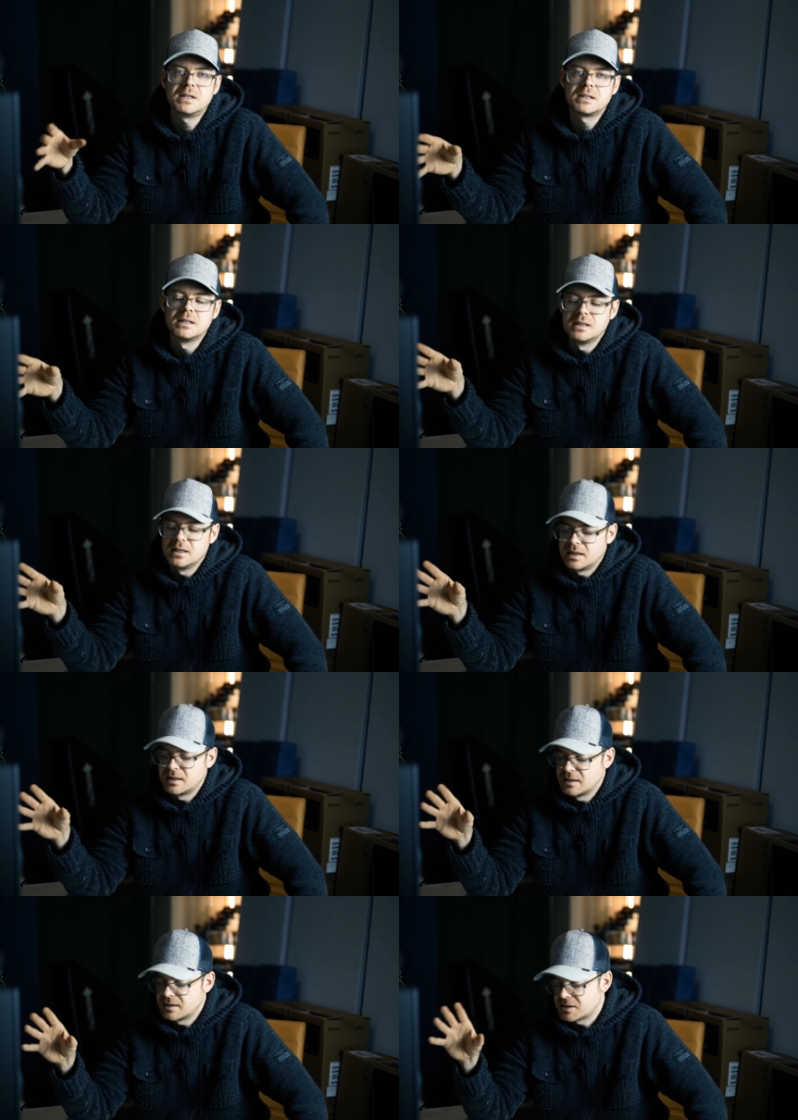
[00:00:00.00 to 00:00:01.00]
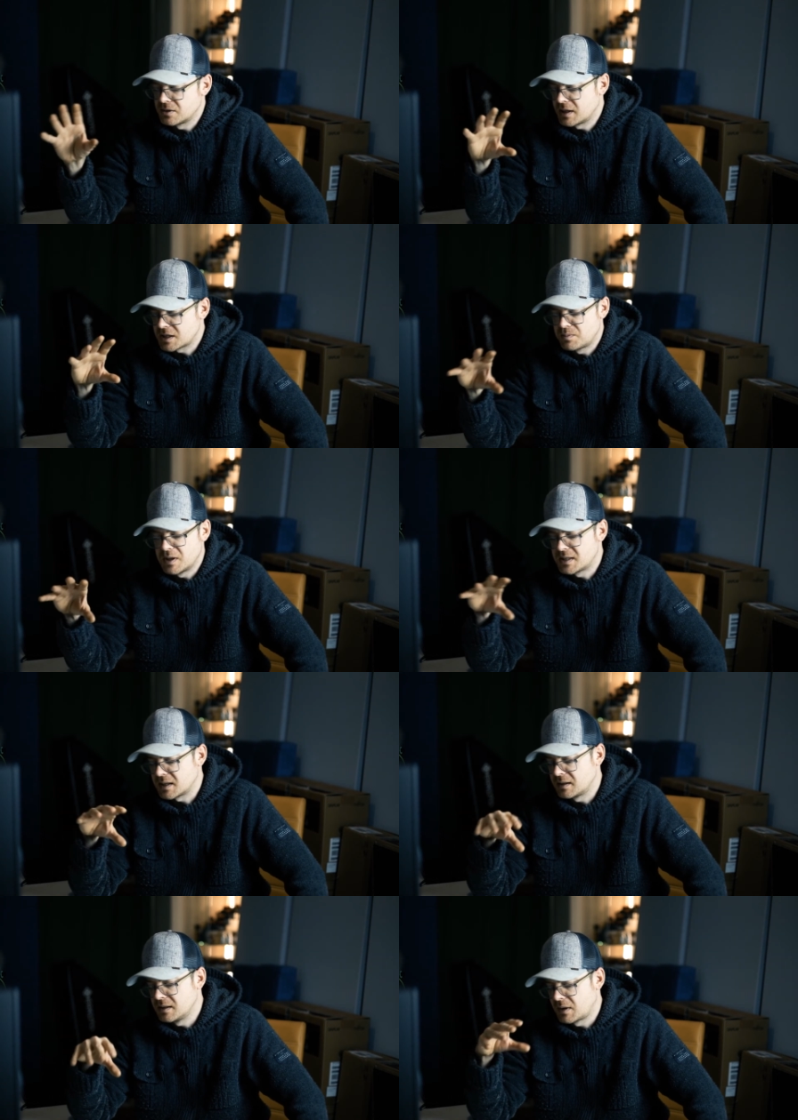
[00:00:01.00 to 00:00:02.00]
it. So that's
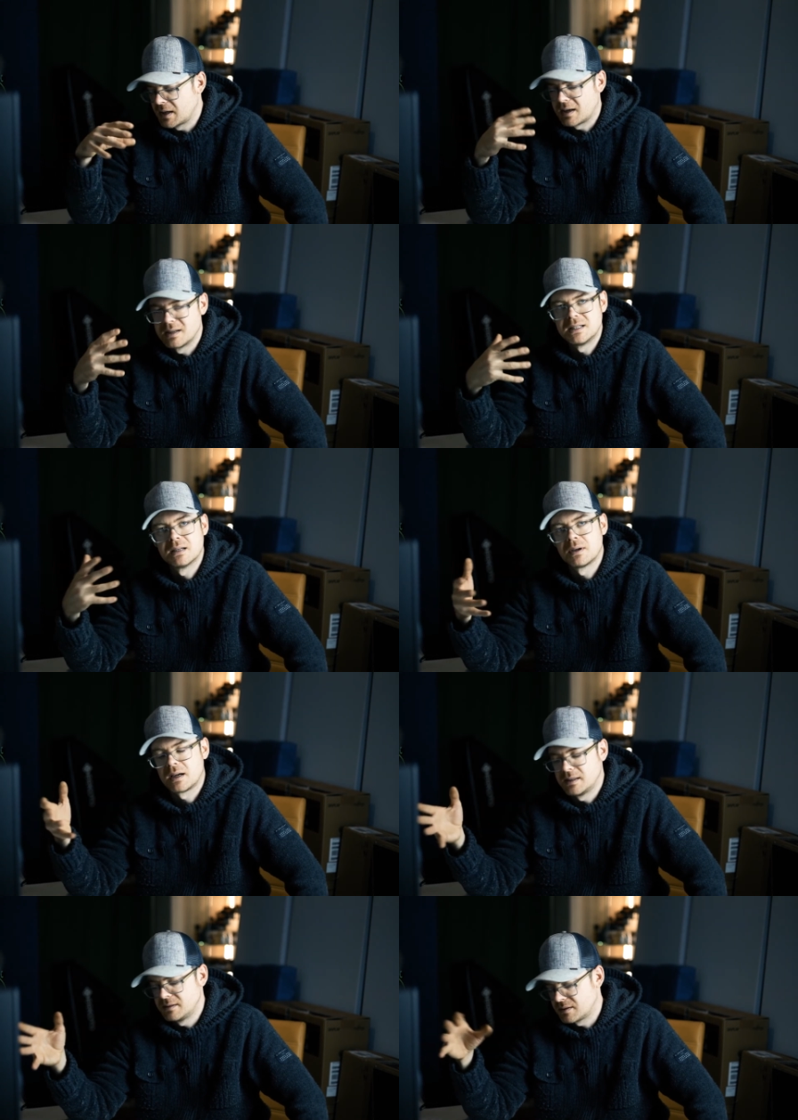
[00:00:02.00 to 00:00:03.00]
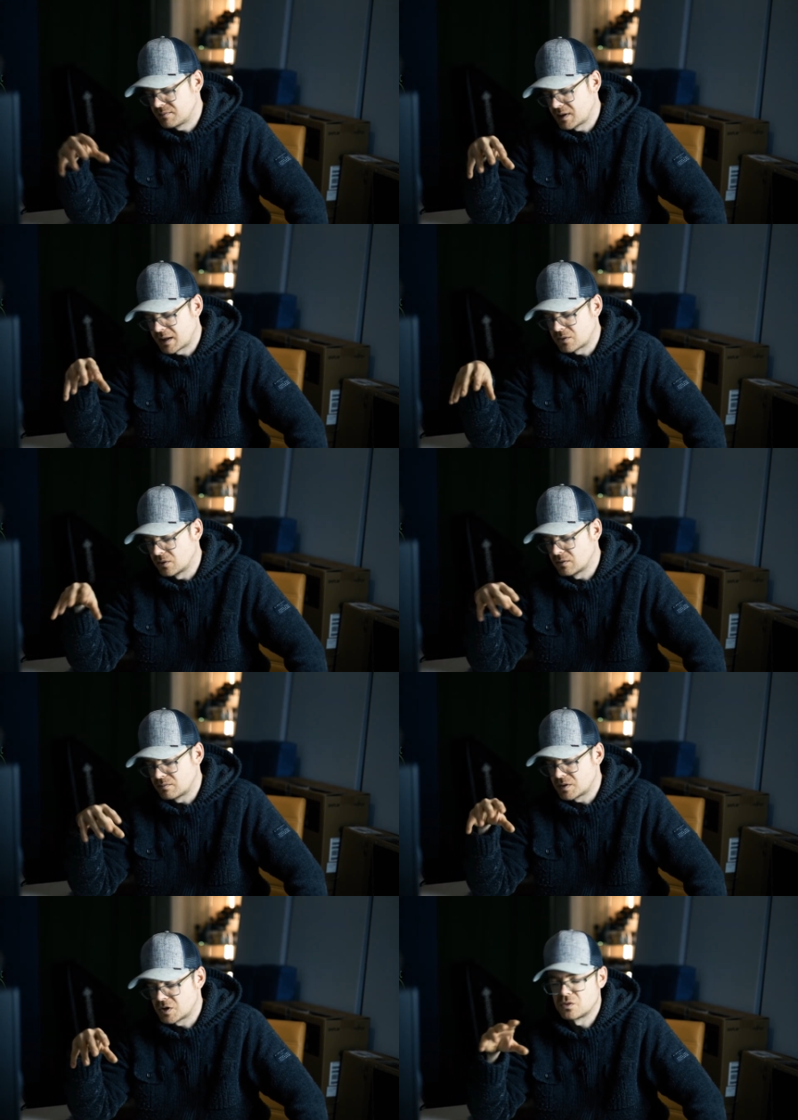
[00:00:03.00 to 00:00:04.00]
basically my idea behind that whole
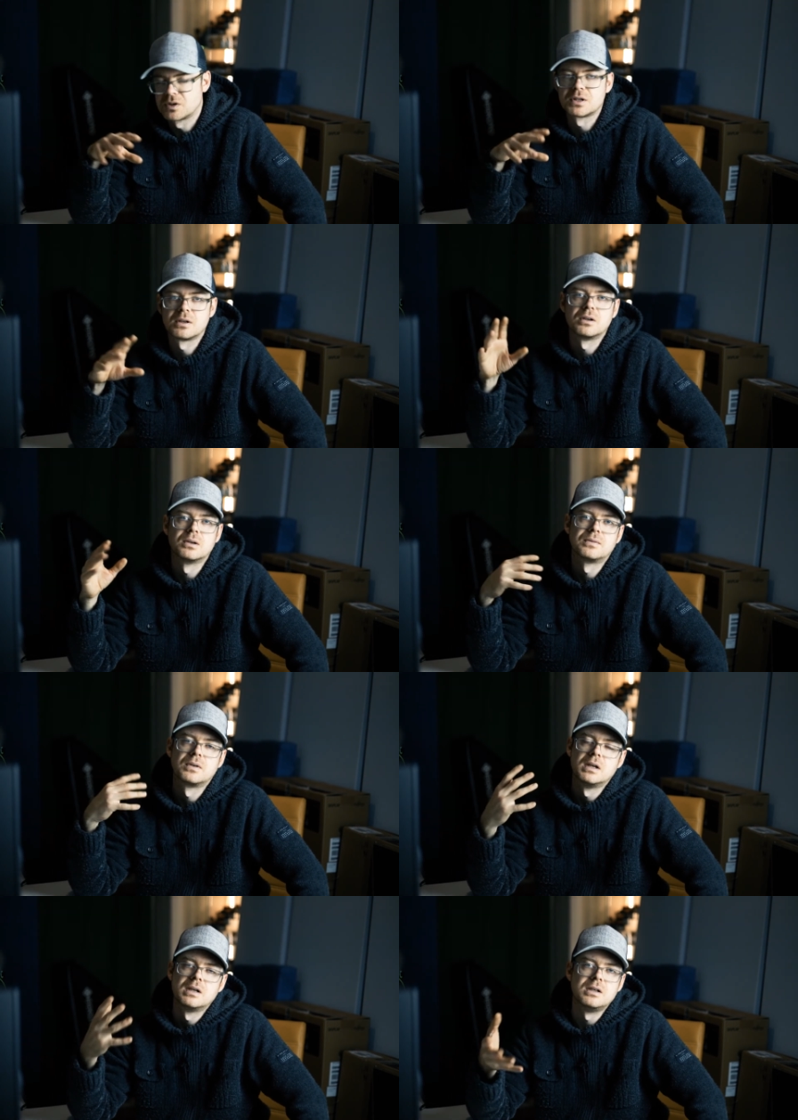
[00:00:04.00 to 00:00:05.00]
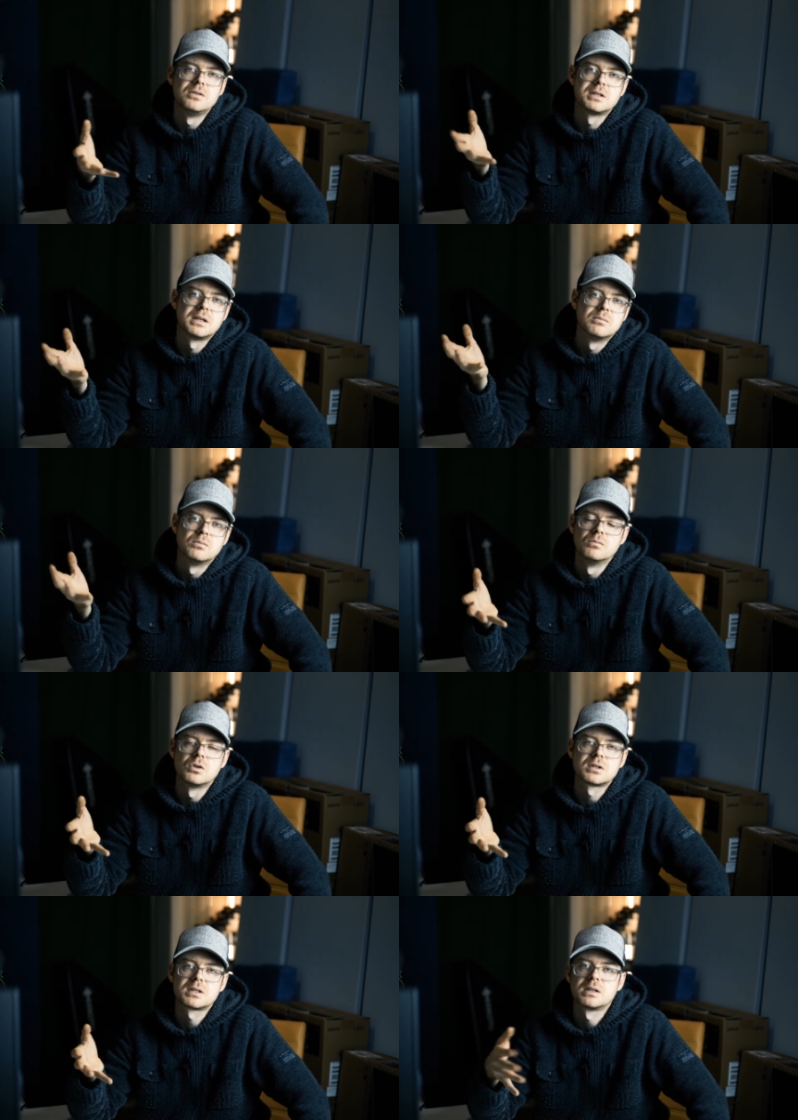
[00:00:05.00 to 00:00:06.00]
structure of using
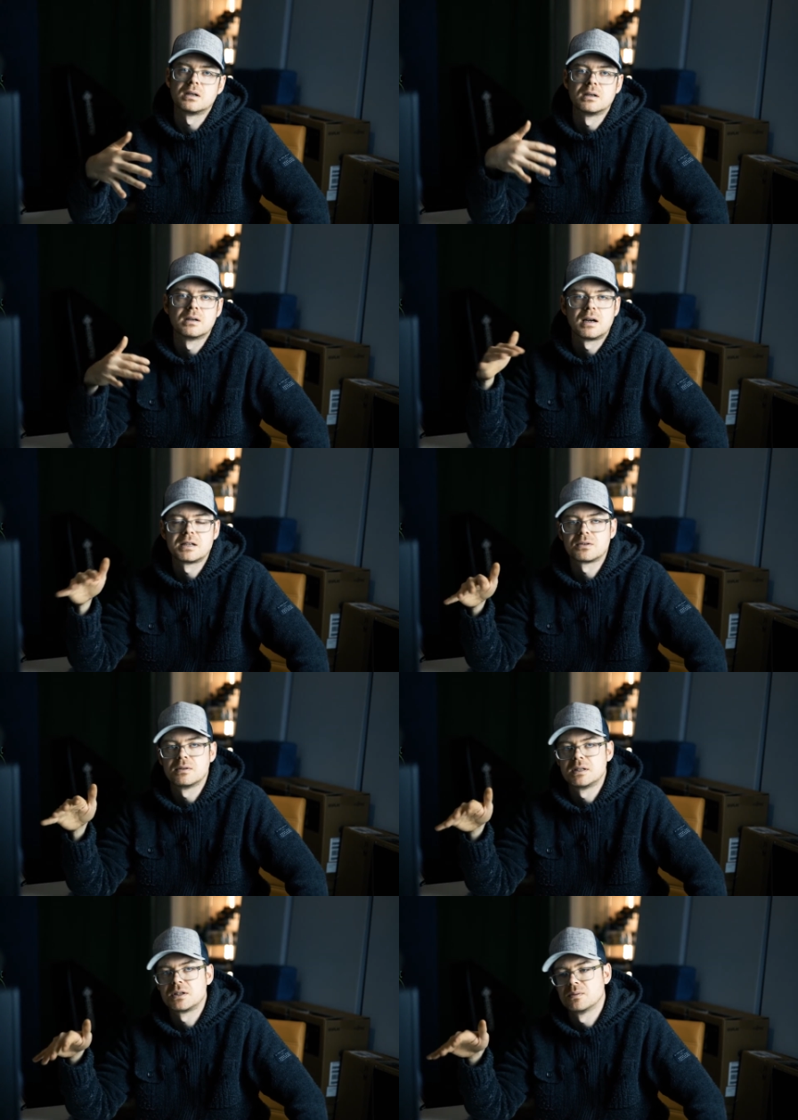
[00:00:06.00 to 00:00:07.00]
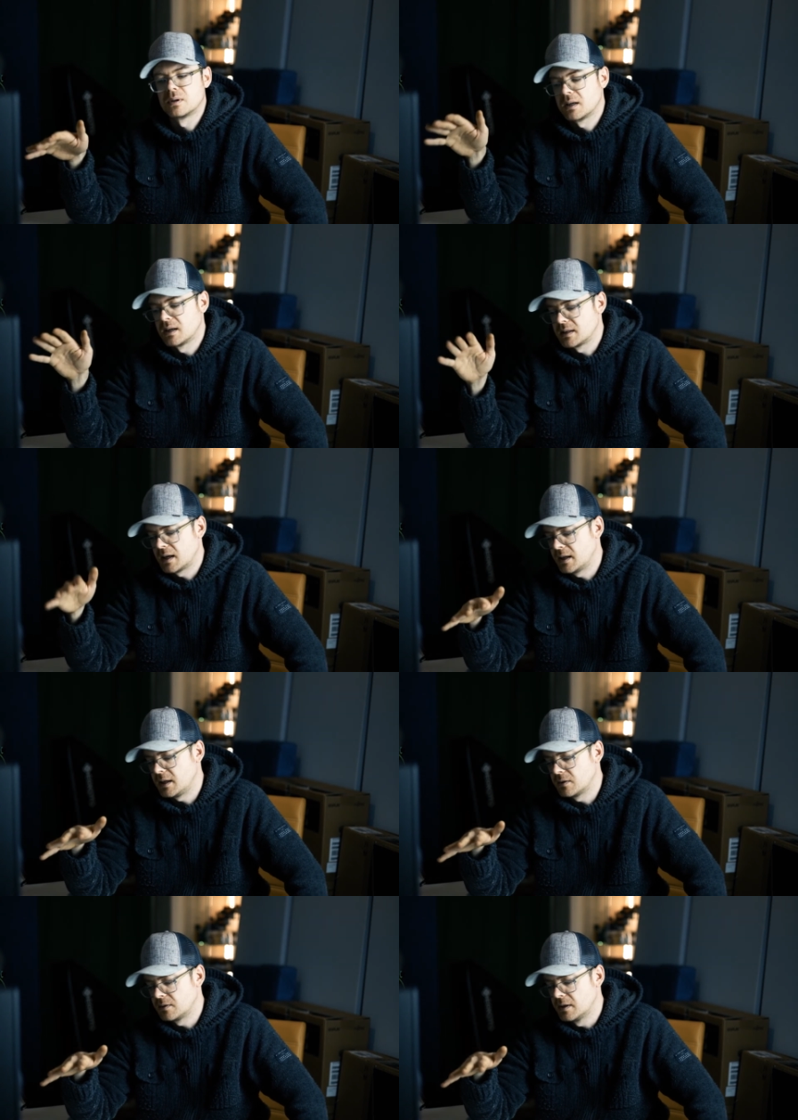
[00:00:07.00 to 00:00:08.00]
musk, Iso Super, and
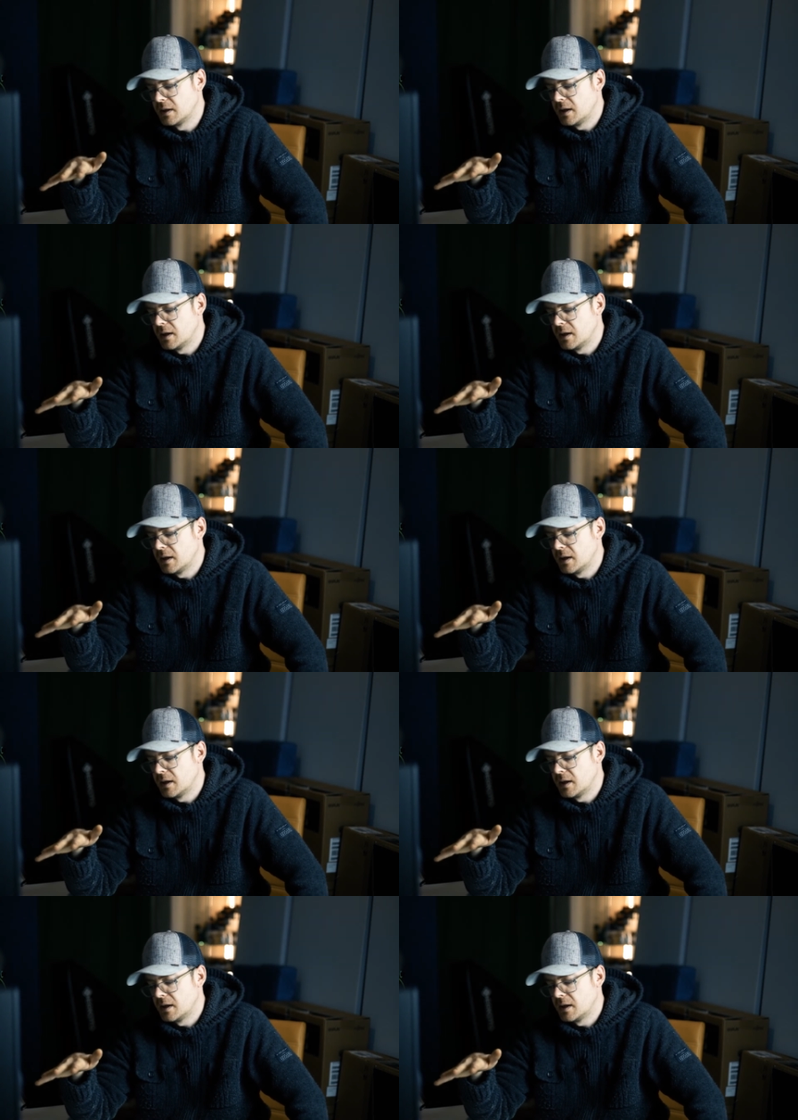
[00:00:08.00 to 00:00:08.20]
hedione.